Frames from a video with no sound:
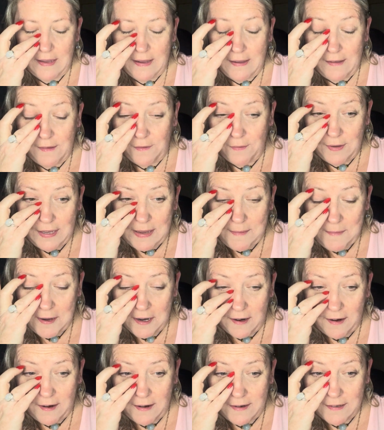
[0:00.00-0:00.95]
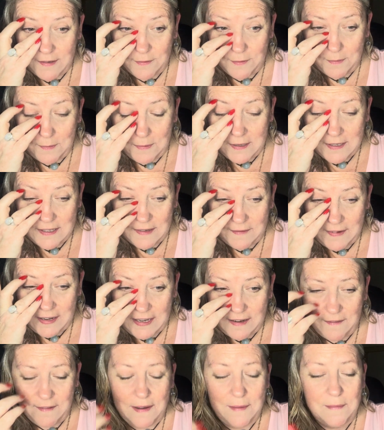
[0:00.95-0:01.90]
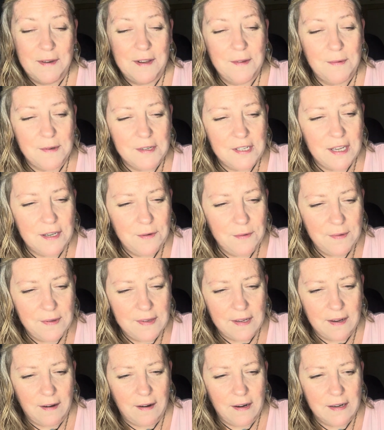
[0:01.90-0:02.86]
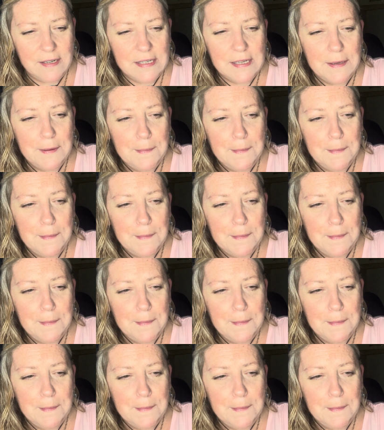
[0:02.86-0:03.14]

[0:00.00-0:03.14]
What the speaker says: So keep your hearts open, Divine Feminines, which I know is hard.